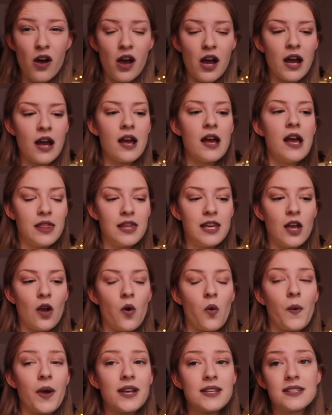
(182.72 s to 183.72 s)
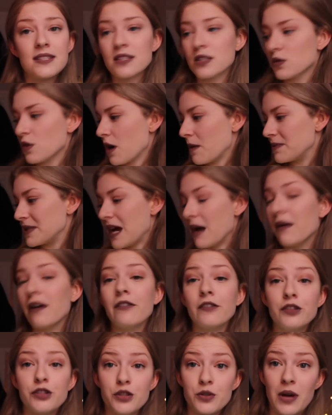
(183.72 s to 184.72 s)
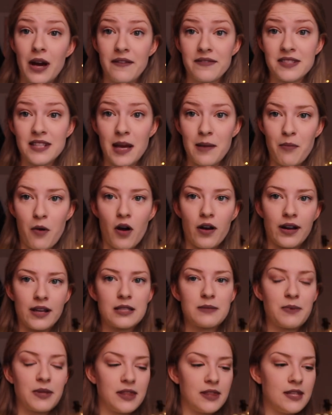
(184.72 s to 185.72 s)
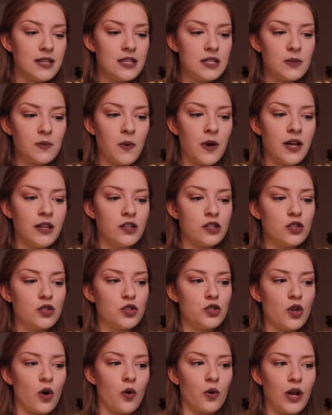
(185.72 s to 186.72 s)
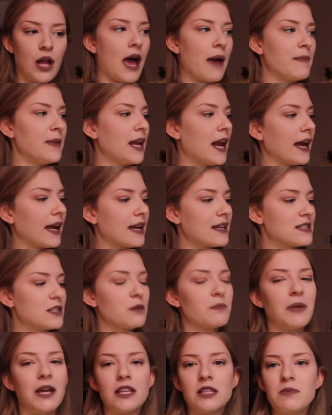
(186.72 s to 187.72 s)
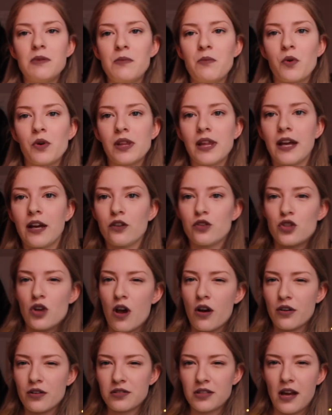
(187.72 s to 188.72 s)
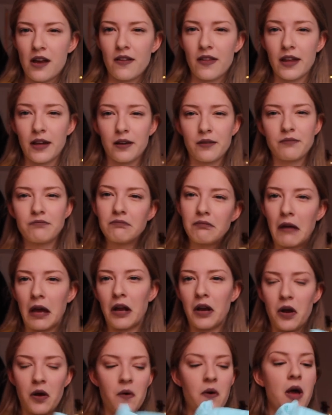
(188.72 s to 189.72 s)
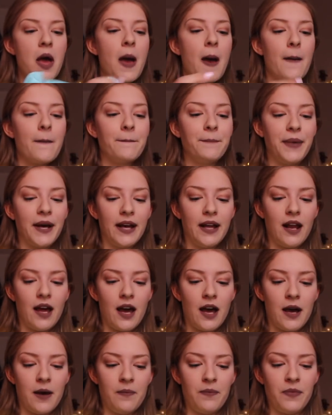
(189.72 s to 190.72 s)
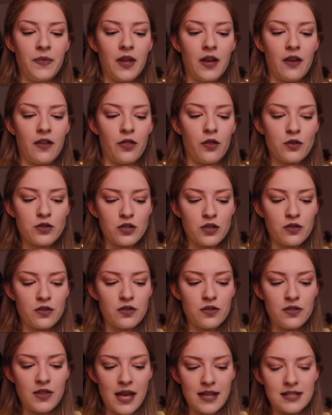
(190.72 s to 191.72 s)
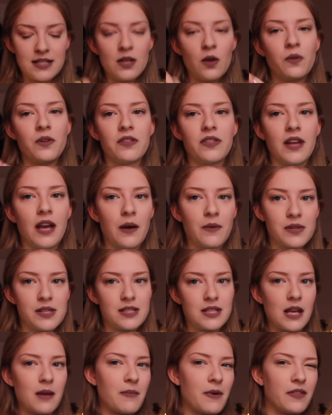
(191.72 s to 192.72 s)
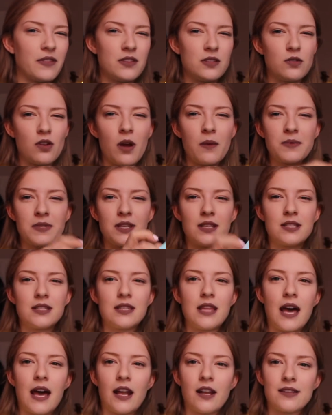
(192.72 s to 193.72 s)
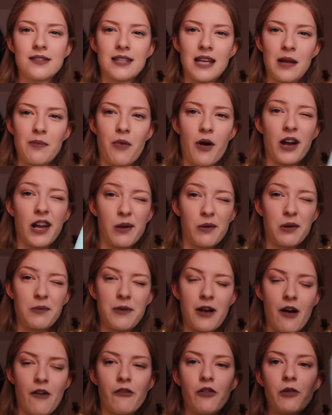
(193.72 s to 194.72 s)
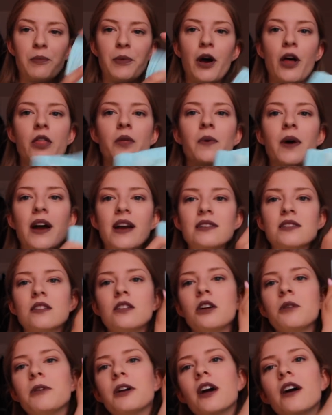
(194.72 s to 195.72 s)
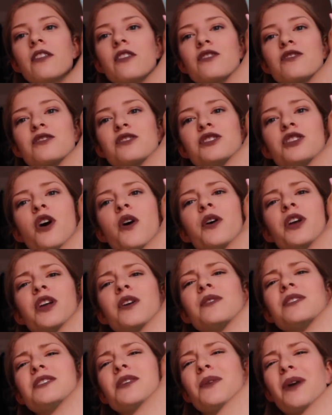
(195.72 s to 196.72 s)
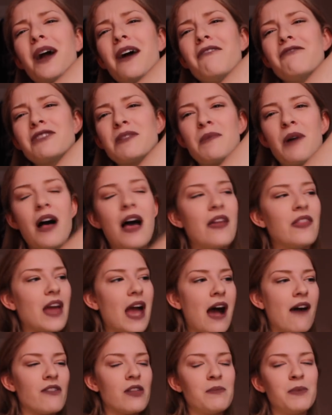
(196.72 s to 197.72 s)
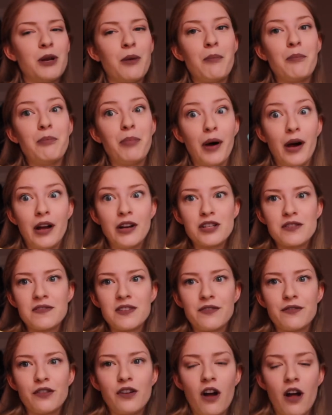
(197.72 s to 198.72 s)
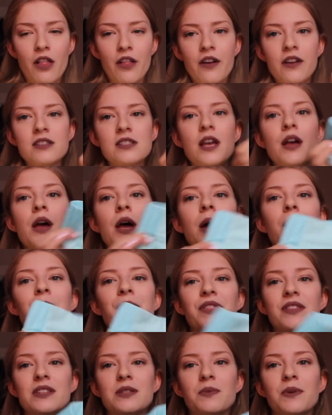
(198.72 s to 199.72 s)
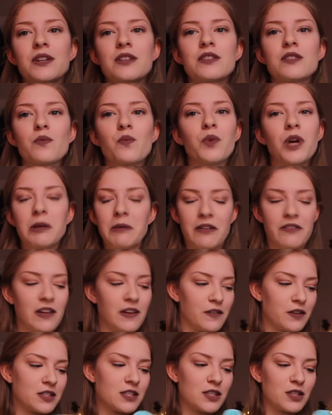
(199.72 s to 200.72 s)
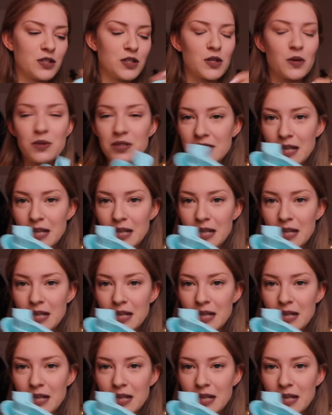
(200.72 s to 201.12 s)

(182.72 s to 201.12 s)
are. The Oasis scrubs, however, do have side pockets, but these ones don't. I mean, I guess they're made to be more like a jogger style, like, I don't know. But that's the only thing I would say about these scrubs. It's that a side pocket would have been helpful. But otherwise, oh my god, they're so cute, so comfortable. And they have them in a bunch of different colors. But this one is one of my favorites. It's so